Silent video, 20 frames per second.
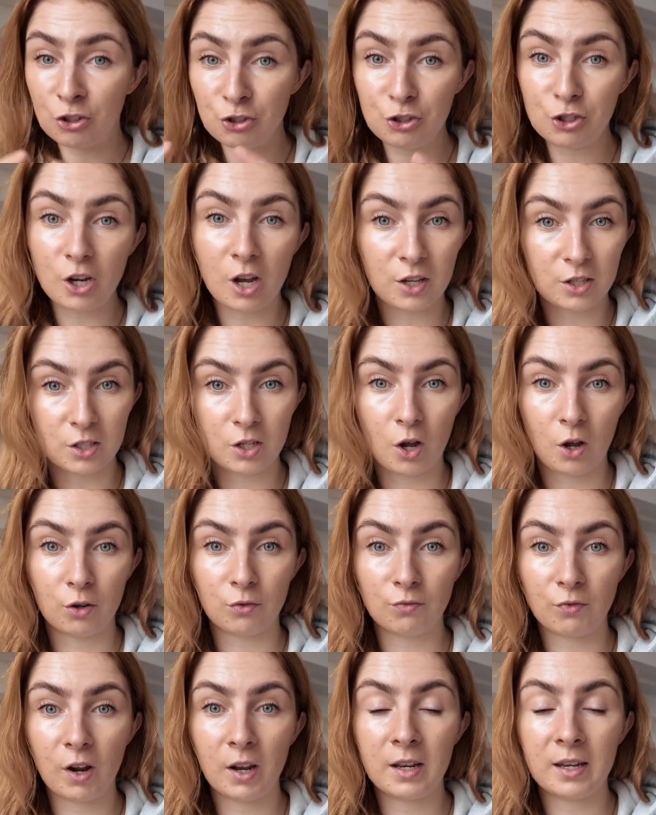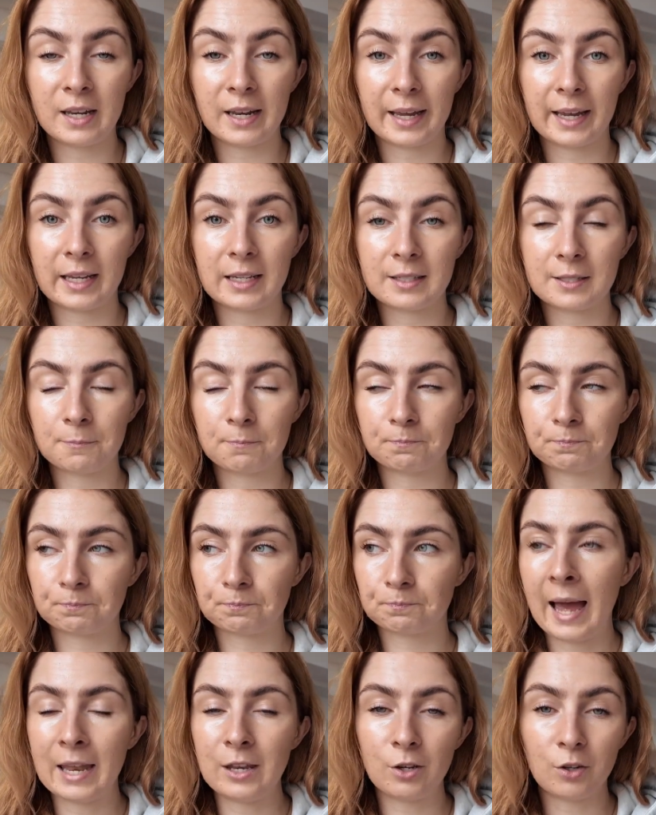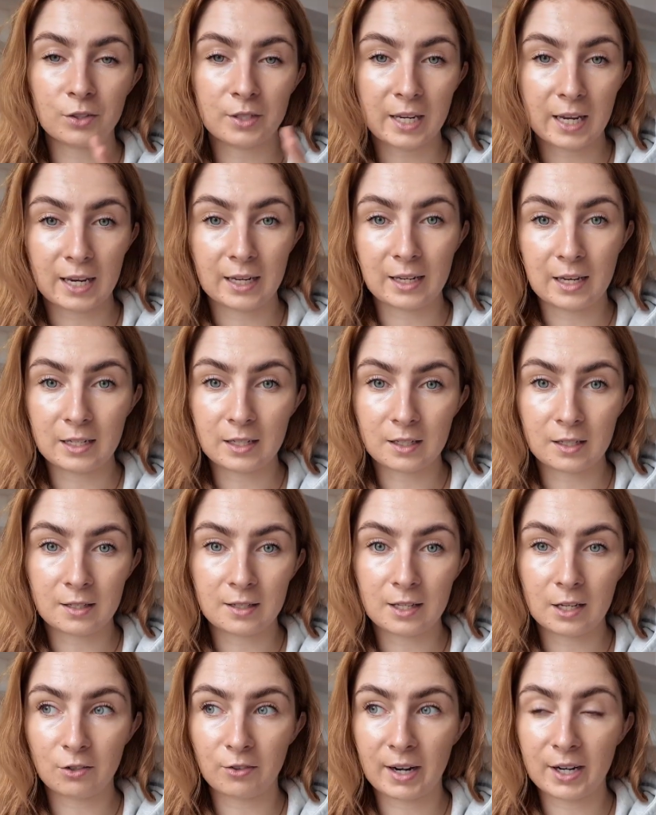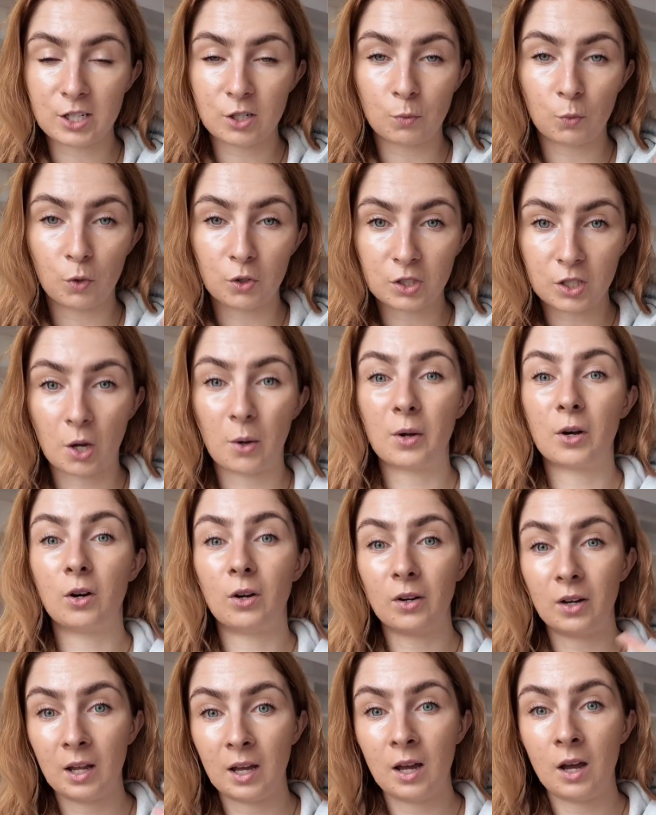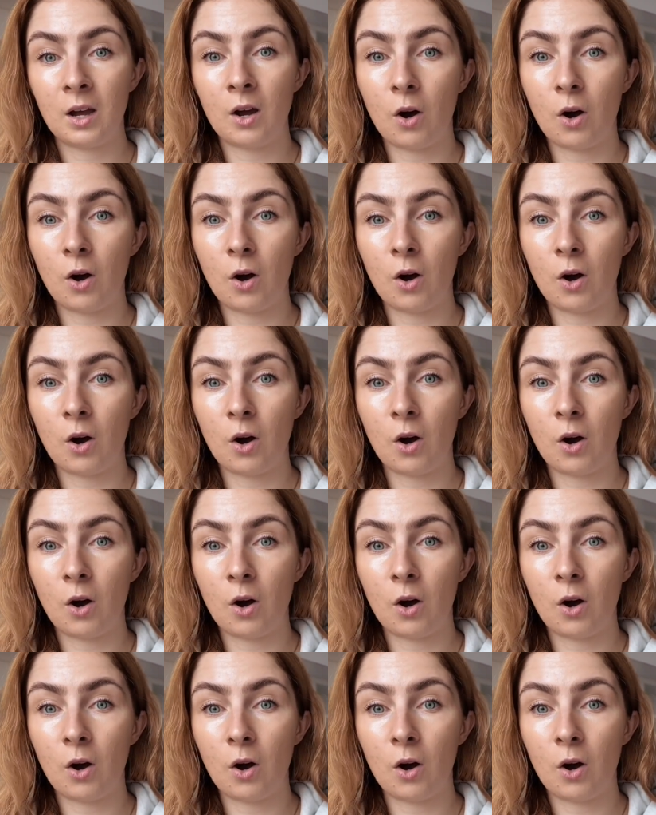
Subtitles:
just on run days and not taking into consideration what's going